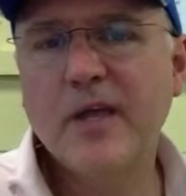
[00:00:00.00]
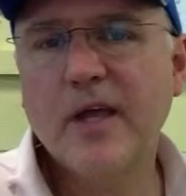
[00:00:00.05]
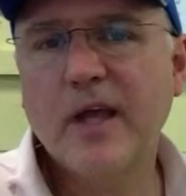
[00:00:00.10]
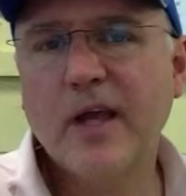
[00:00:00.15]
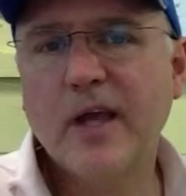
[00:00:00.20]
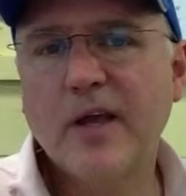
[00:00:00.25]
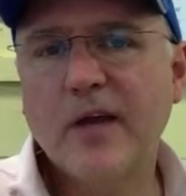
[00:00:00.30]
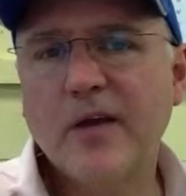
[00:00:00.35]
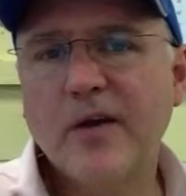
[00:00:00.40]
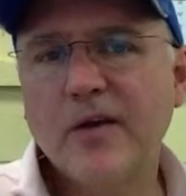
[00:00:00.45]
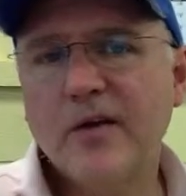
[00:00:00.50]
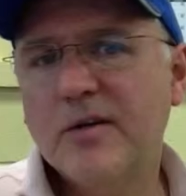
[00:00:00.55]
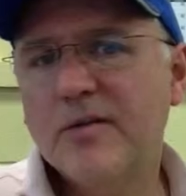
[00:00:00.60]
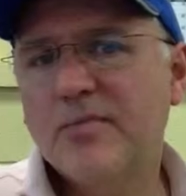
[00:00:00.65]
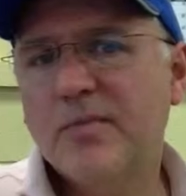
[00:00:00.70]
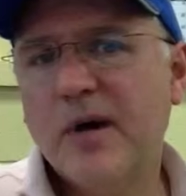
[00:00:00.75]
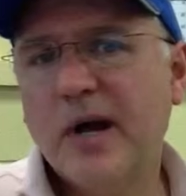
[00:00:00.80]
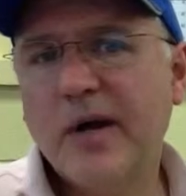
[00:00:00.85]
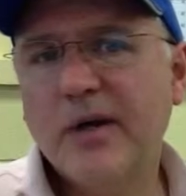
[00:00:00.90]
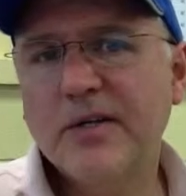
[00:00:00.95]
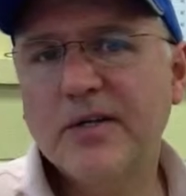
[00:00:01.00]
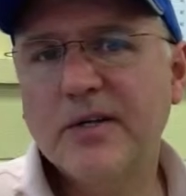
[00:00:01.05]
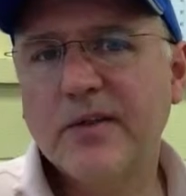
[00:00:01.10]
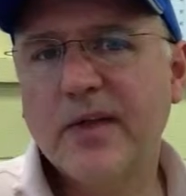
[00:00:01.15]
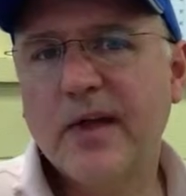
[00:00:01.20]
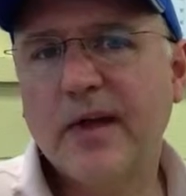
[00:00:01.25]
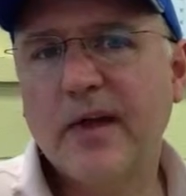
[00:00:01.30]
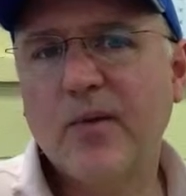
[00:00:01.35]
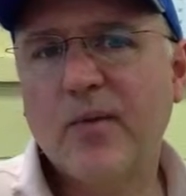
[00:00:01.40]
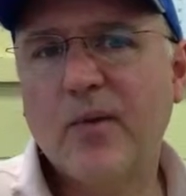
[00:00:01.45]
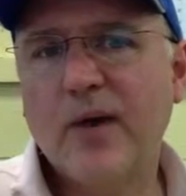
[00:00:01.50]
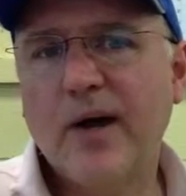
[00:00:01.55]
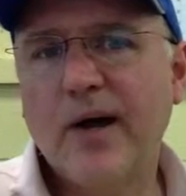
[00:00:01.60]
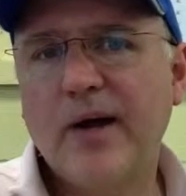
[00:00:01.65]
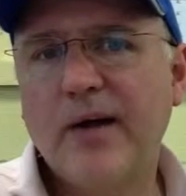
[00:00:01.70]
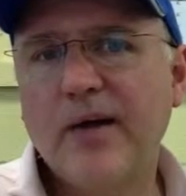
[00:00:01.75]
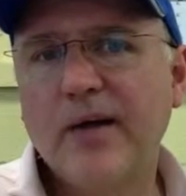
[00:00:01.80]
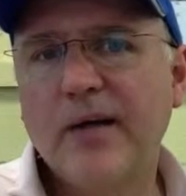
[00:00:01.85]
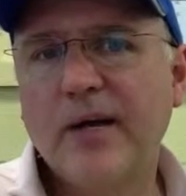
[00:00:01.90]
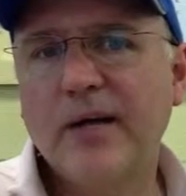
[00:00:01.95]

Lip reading: and prior to that, and while